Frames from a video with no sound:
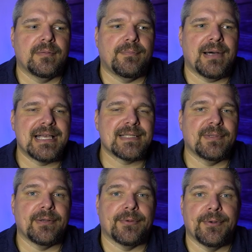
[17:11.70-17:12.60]

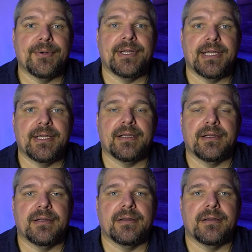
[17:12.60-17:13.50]
possibly ruining
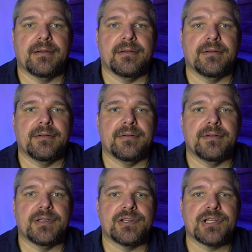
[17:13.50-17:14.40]

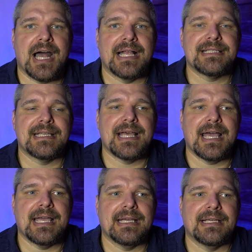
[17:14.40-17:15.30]
the shots that
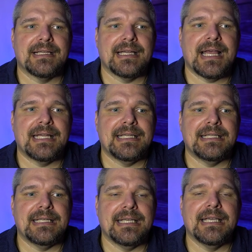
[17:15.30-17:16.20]
I
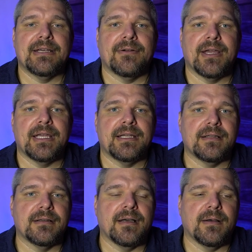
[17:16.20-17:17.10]
need to get, right,
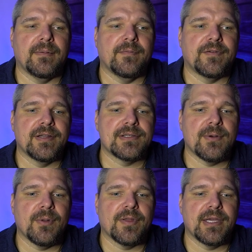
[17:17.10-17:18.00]
for this
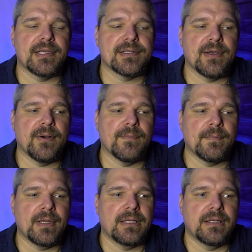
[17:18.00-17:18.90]
whole thing. So
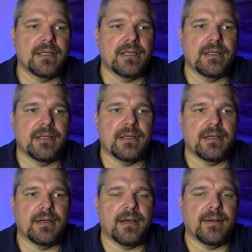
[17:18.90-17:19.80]

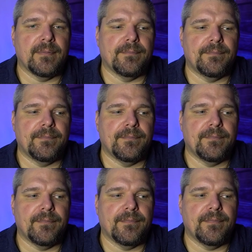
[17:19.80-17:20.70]

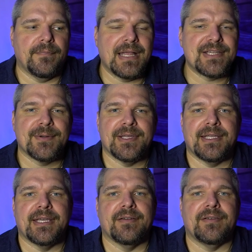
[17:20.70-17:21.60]
that's really
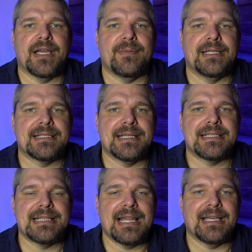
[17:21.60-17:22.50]
the end of it. I mean,
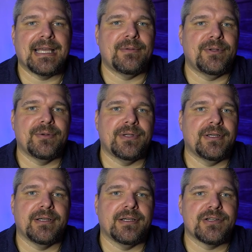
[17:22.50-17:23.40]
it's not like I'm doing
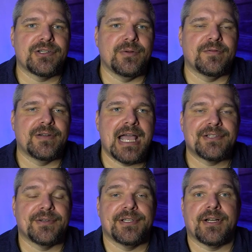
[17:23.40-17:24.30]
a shoot for
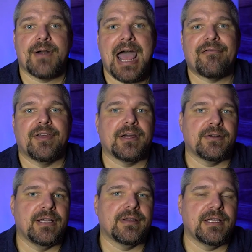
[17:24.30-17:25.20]
National Geographic or
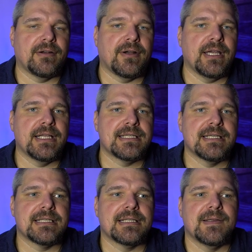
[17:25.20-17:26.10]
anything, right? It's
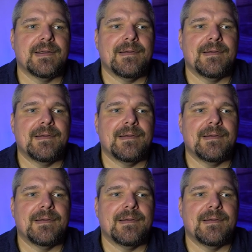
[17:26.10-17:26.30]
just,